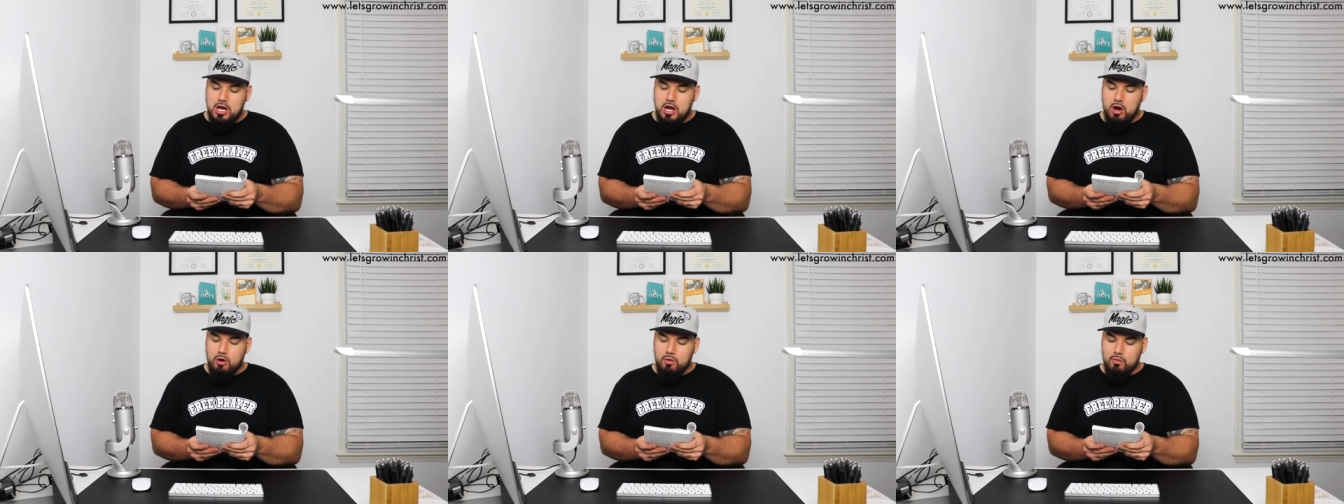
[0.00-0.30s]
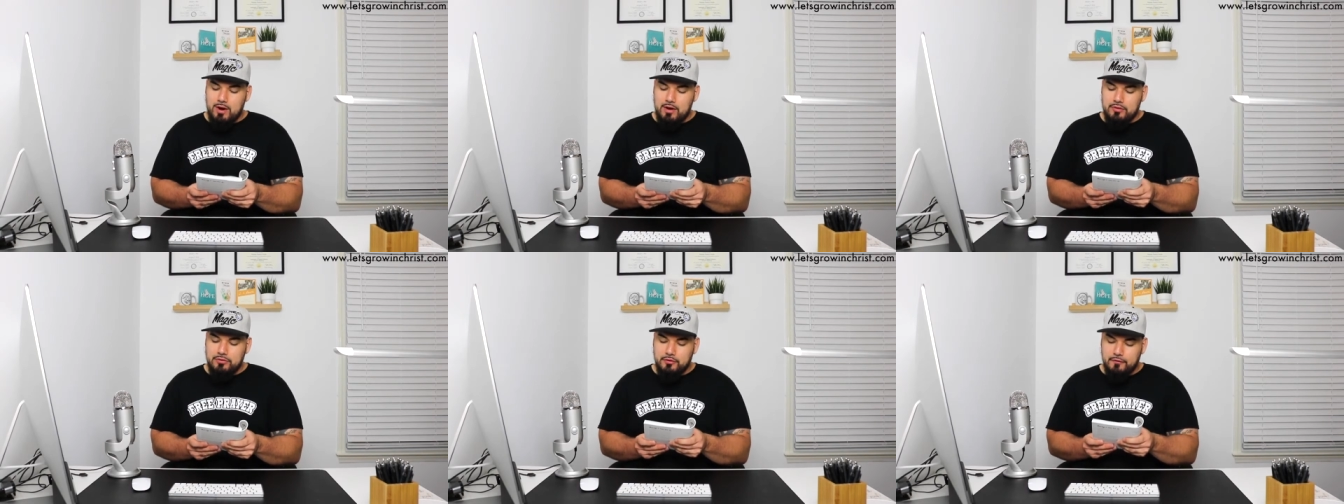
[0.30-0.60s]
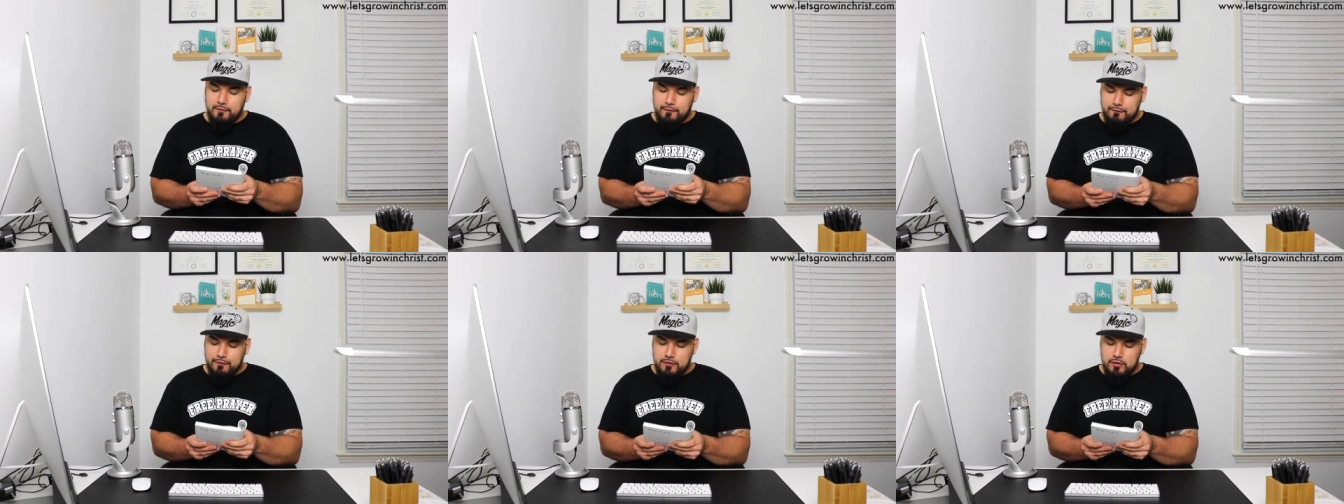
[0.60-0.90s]
around
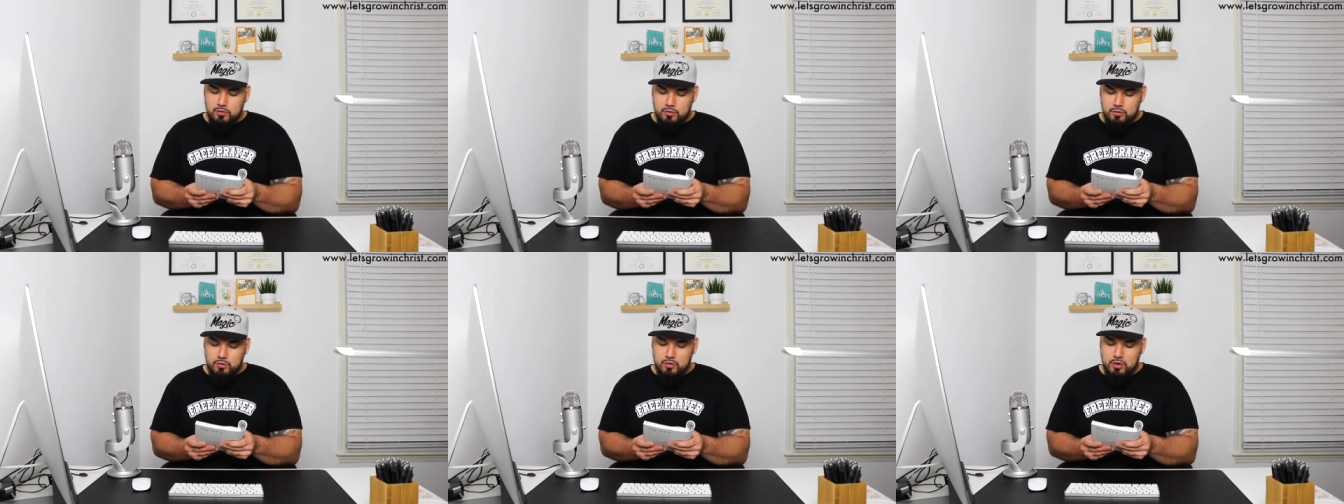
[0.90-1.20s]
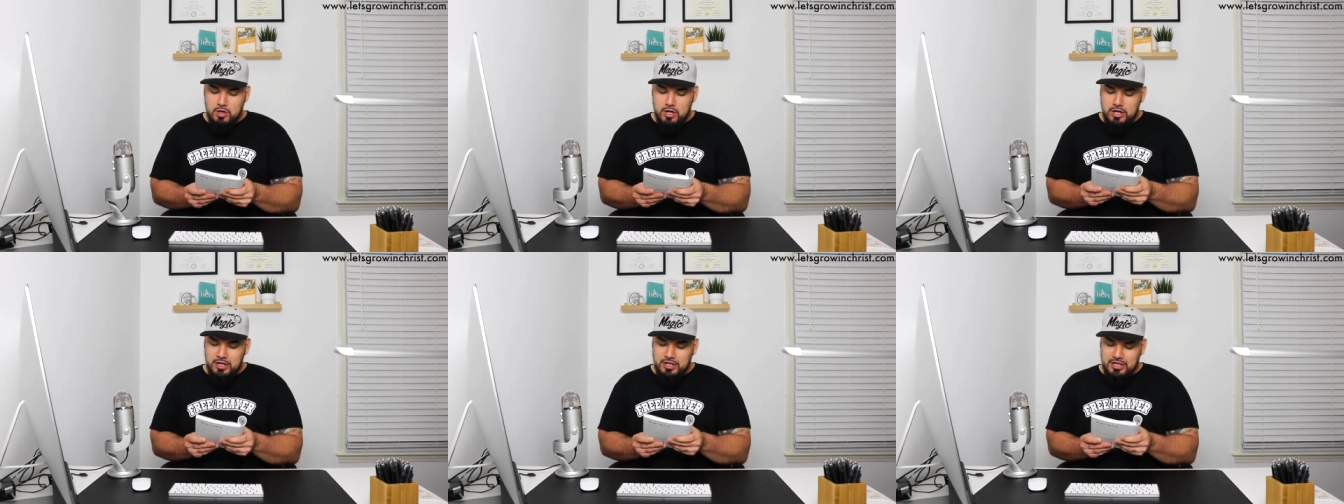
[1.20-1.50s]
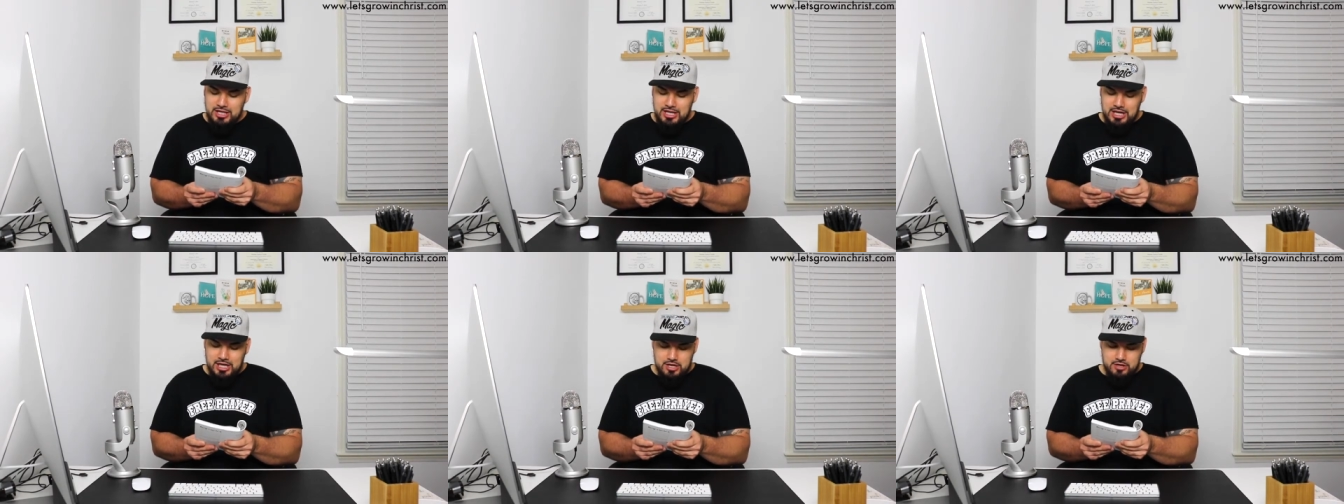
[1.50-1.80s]
the few
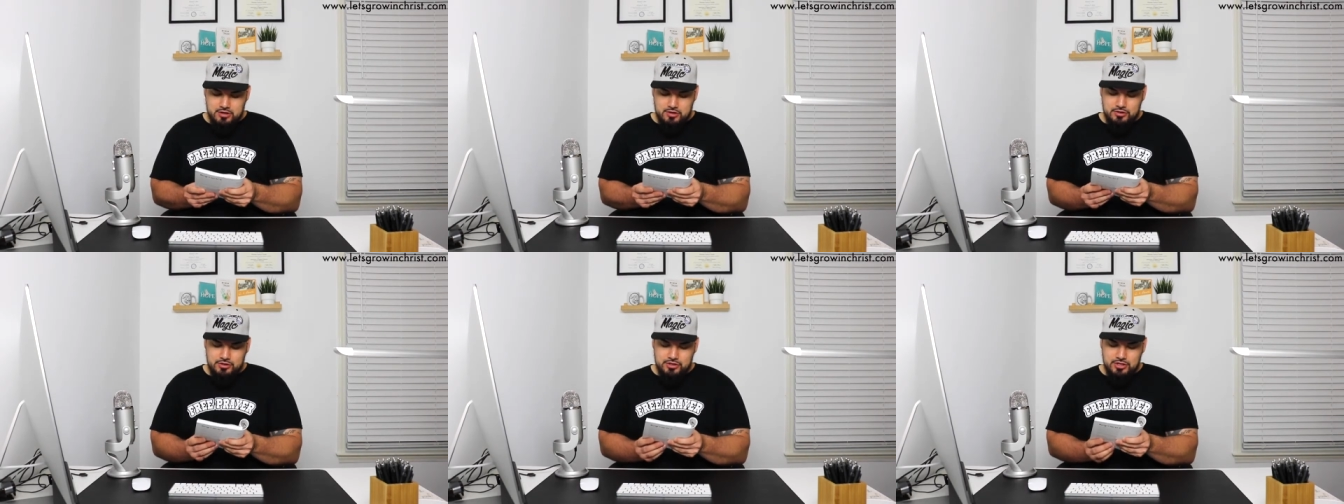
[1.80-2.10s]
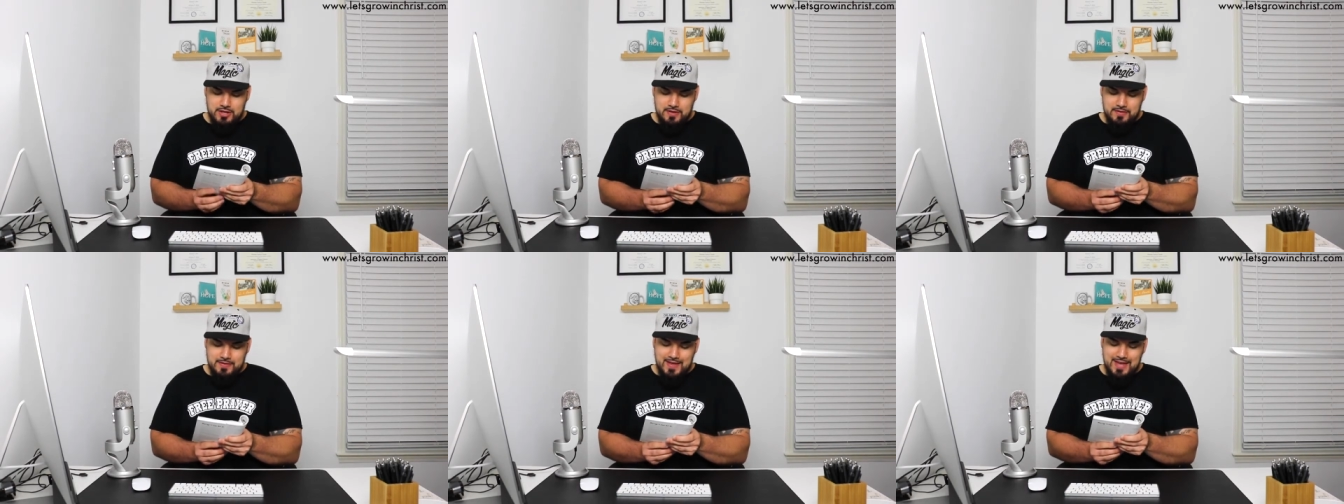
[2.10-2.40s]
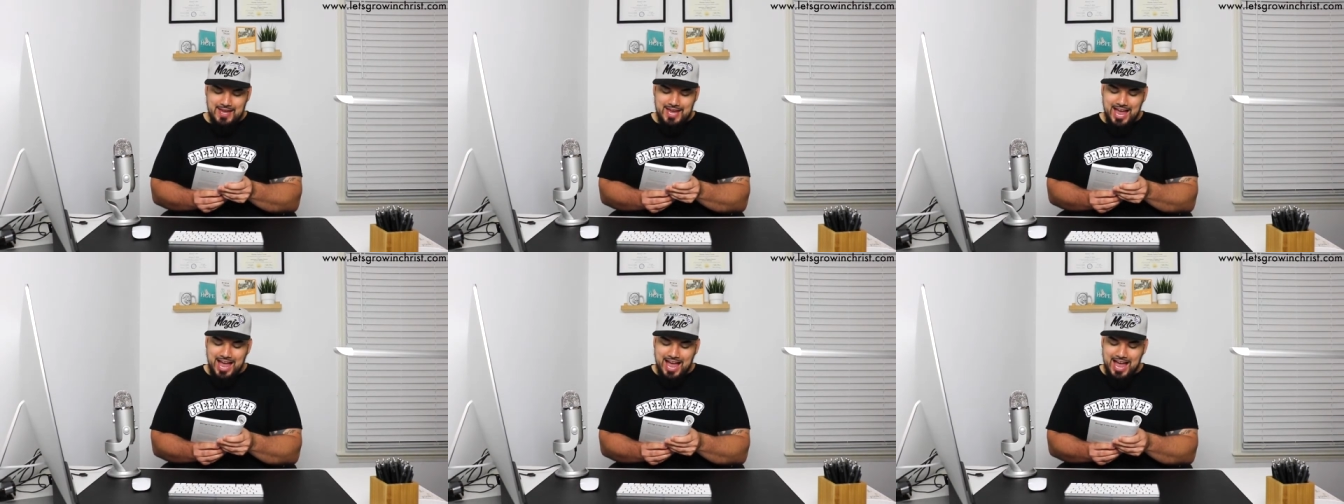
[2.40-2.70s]
years
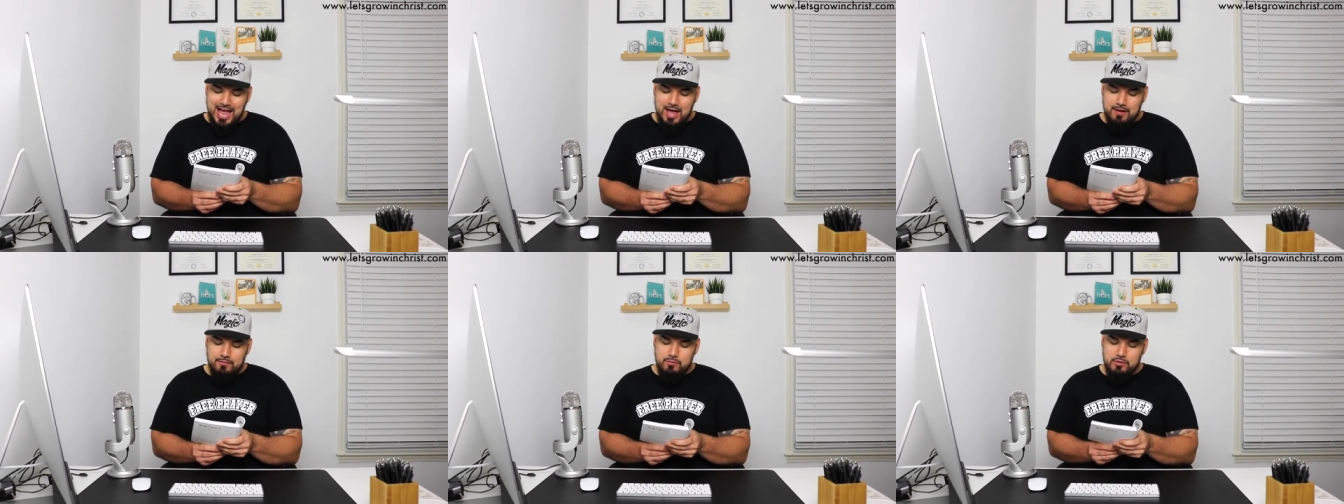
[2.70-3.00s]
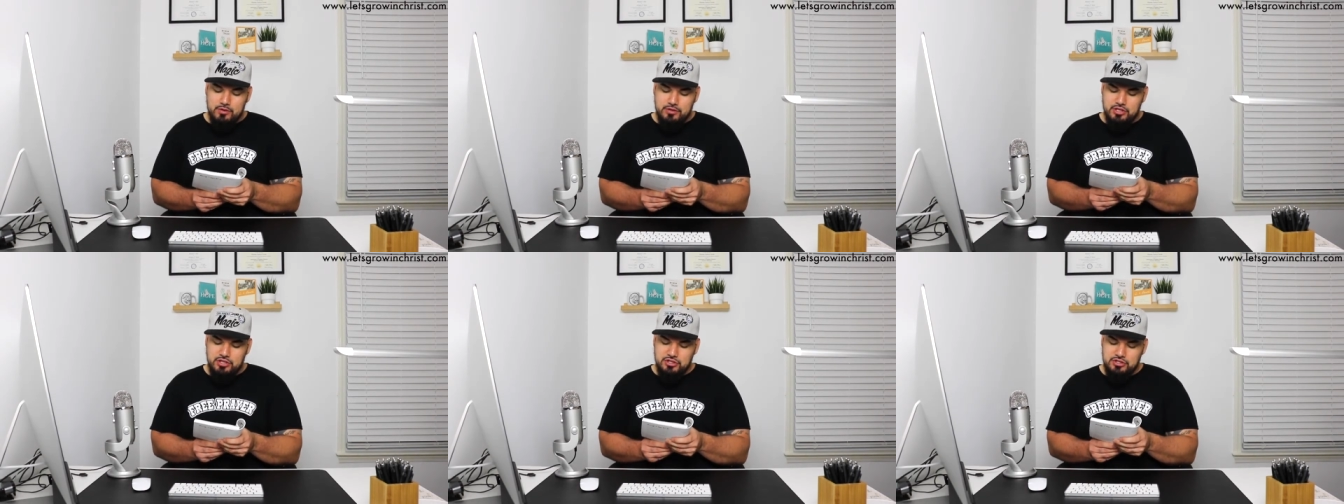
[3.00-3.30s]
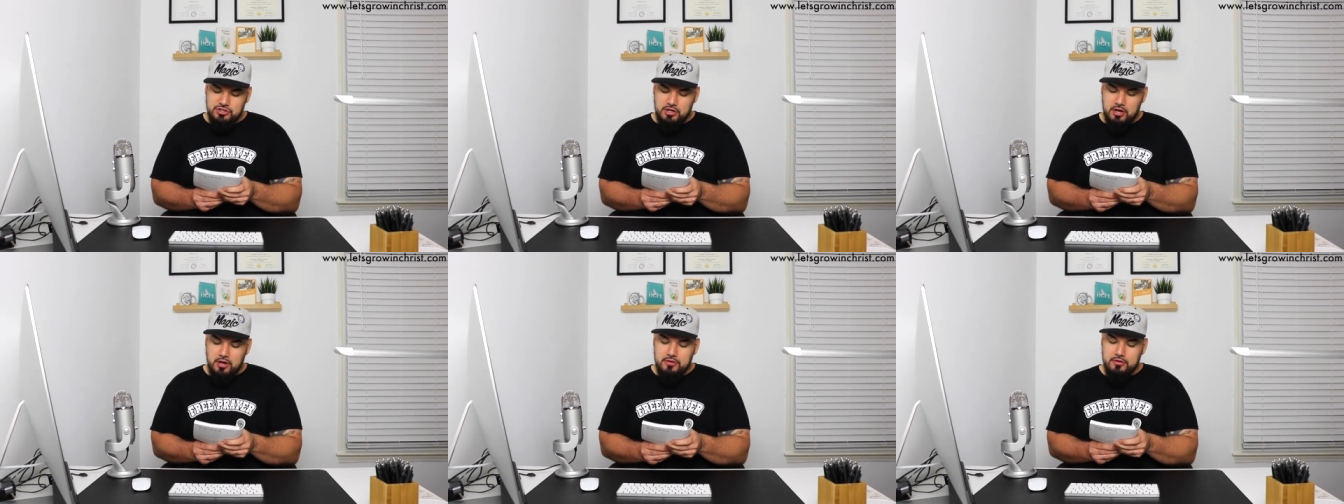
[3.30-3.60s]
they have with
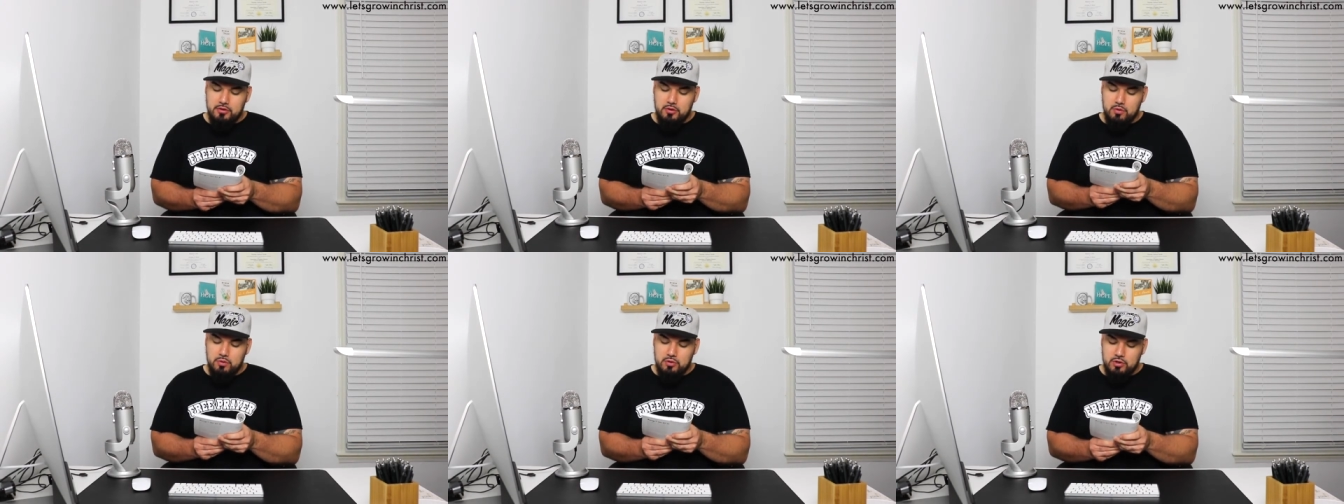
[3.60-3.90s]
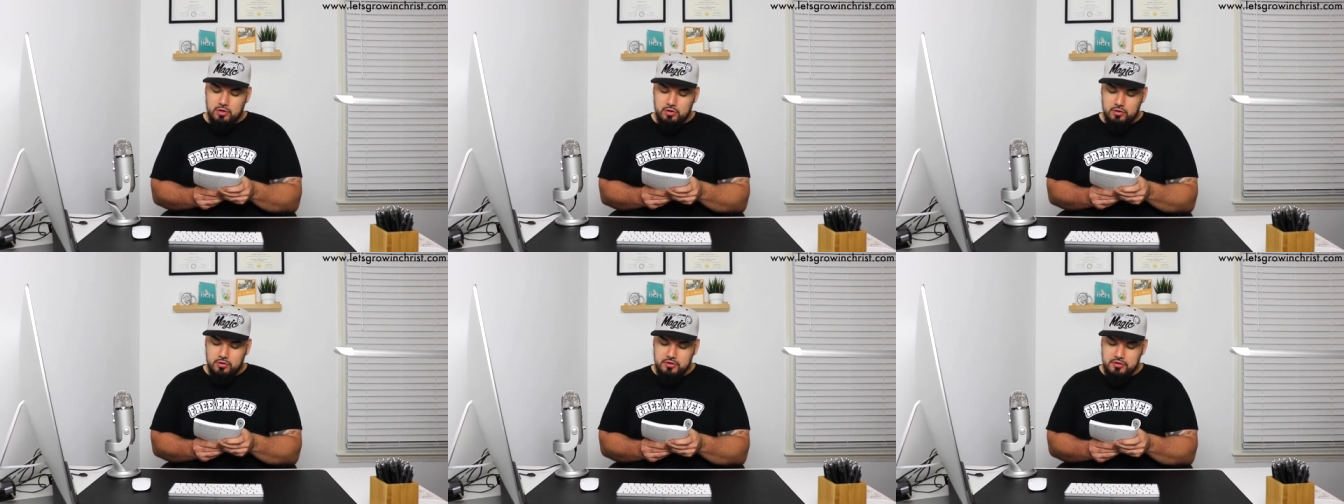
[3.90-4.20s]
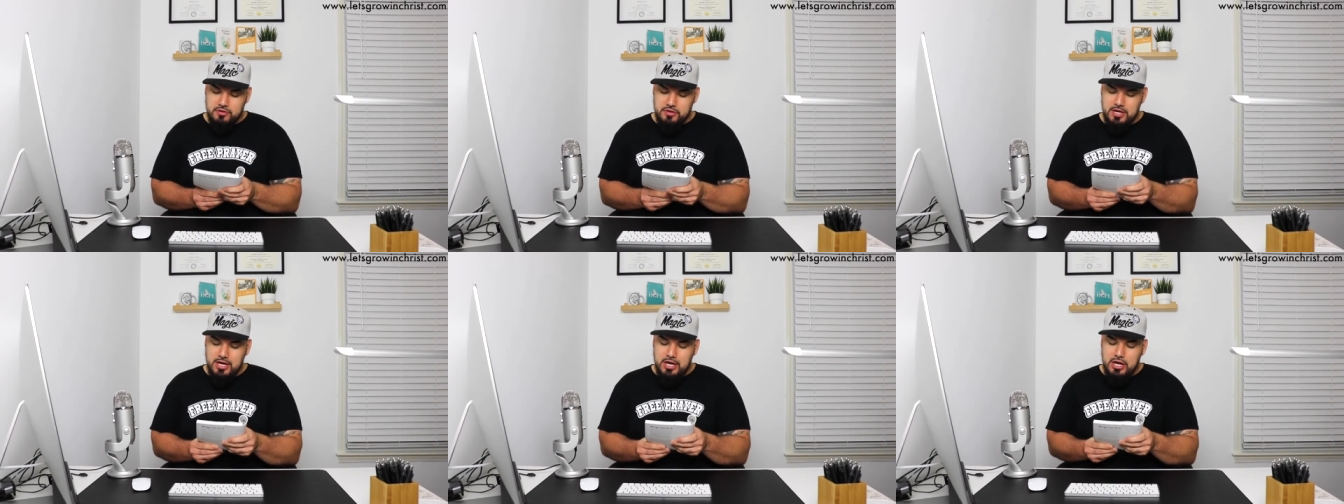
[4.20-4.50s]
each other on
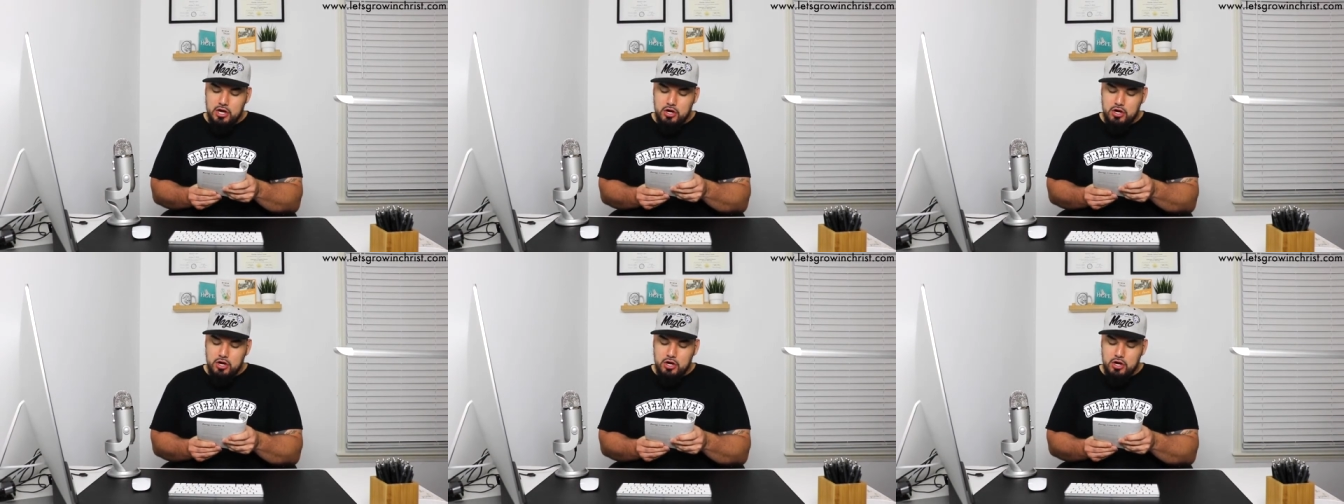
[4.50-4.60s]
earth